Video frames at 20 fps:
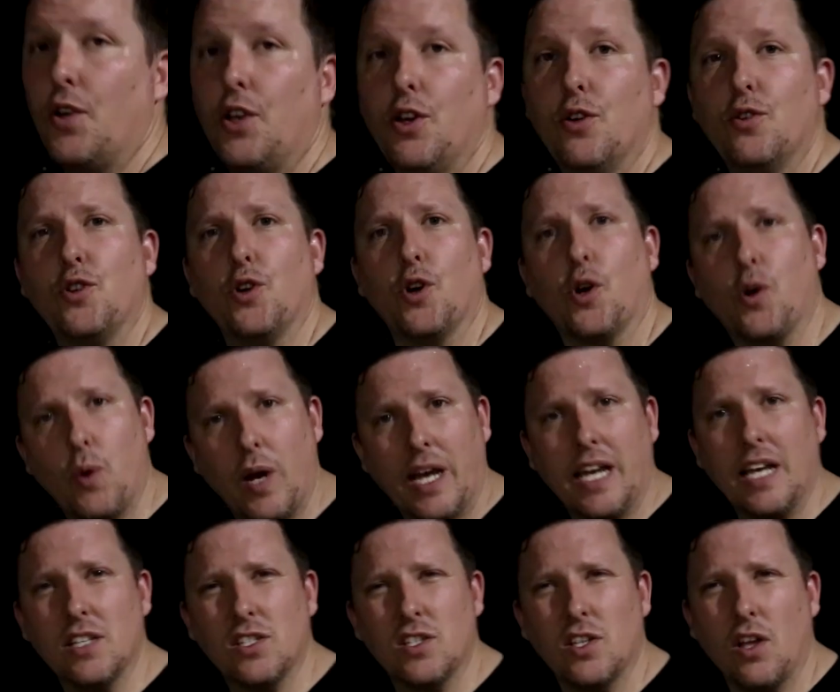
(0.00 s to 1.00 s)
you. Do a quick
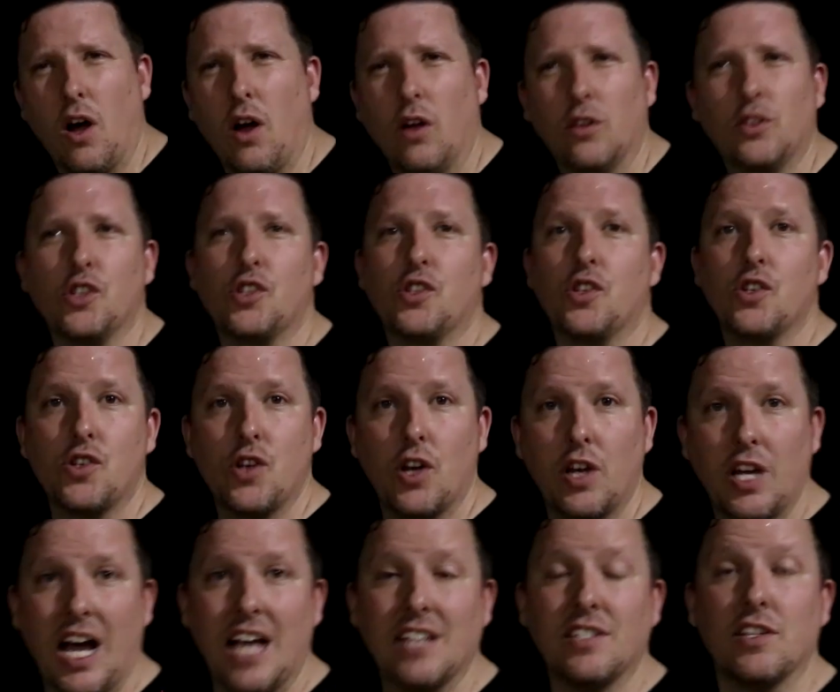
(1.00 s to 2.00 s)
install just to show you
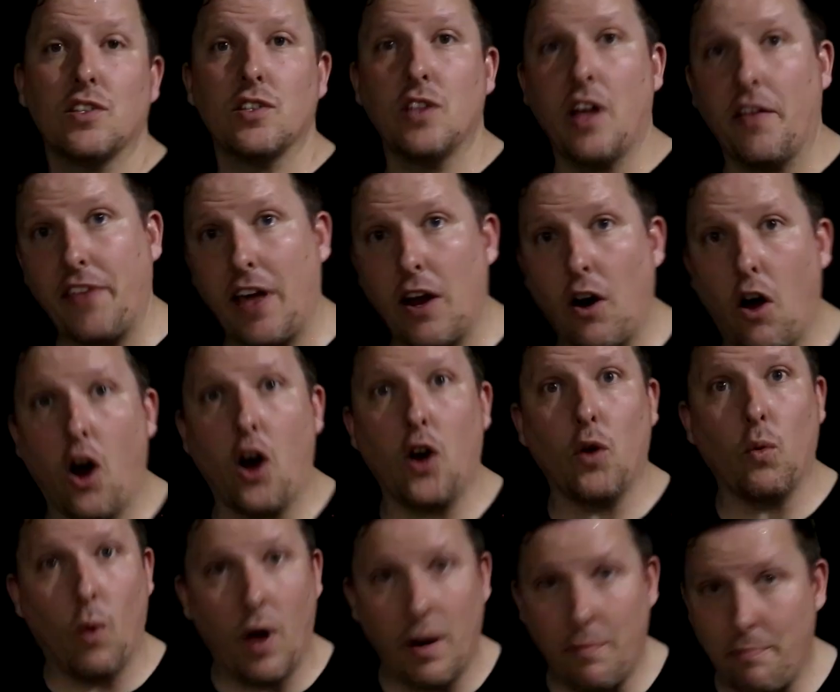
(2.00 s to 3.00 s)
guys it's not that hard.
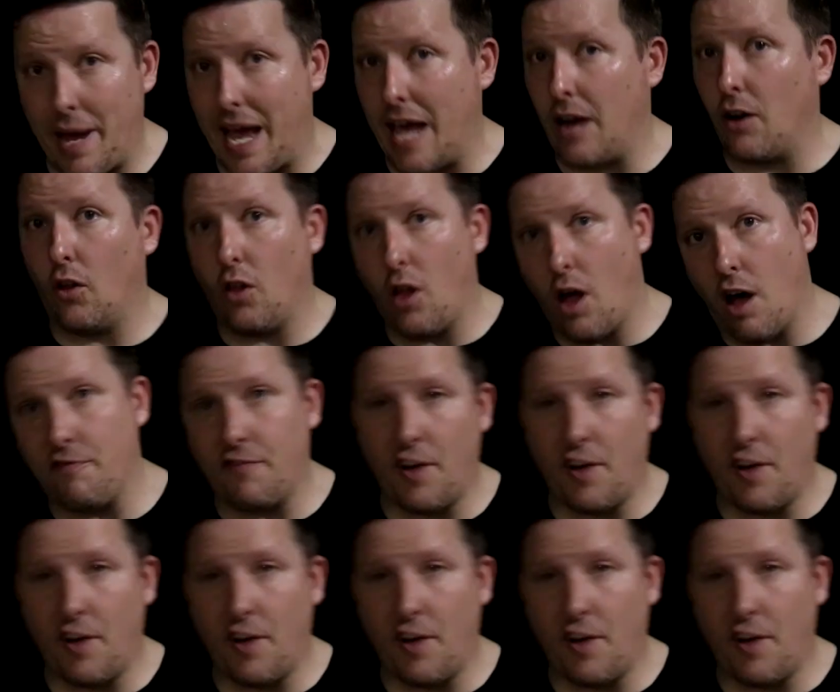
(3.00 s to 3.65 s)
One panel off